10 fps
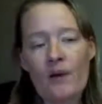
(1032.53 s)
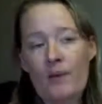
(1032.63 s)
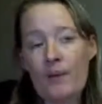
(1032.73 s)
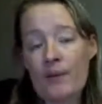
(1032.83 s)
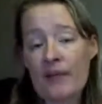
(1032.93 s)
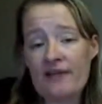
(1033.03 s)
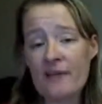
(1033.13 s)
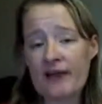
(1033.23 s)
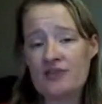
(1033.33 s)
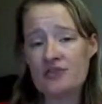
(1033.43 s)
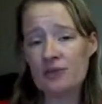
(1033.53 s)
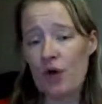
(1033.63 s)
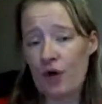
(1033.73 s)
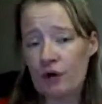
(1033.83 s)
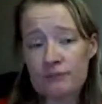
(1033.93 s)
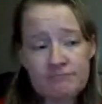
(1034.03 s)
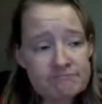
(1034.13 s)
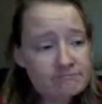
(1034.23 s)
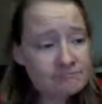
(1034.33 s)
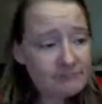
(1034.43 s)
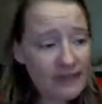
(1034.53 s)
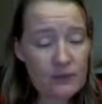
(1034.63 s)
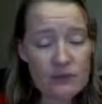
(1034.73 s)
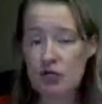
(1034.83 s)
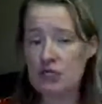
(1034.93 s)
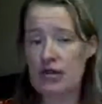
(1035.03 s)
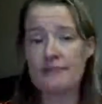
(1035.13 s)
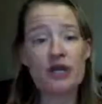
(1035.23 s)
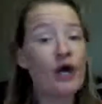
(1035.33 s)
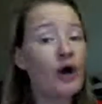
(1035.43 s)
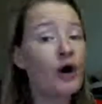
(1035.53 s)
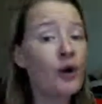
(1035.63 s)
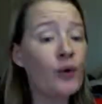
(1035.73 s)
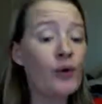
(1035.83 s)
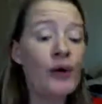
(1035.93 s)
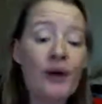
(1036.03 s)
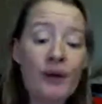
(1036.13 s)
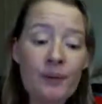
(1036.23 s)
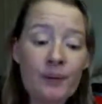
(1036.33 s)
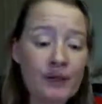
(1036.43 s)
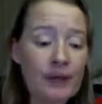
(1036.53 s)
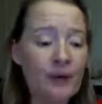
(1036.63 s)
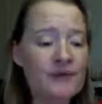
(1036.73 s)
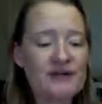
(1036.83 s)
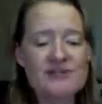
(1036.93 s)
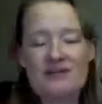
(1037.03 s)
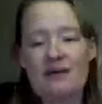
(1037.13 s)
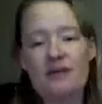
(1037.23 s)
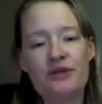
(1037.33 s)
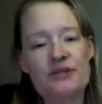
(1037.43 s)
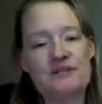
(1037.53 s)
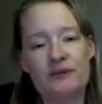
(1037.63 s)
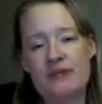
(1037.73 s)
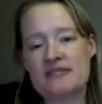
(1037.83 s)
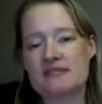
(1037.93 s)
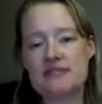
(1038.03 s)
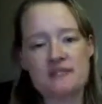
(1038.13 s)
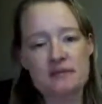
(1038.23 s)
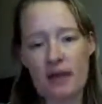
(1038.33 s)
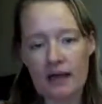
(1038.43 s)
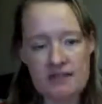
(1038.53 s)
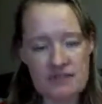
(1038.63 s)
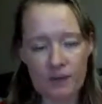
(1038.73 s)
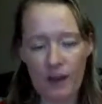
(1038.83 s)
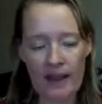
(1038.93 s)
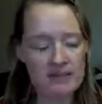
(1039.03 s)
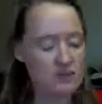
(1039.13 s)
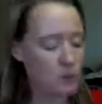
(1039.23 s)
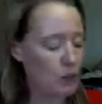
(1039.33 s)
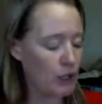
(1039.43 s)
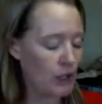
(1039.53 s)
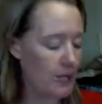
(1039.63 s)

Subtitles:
We may have waited too long. It was her time to go. There's a million different reasons as to why it didn't work.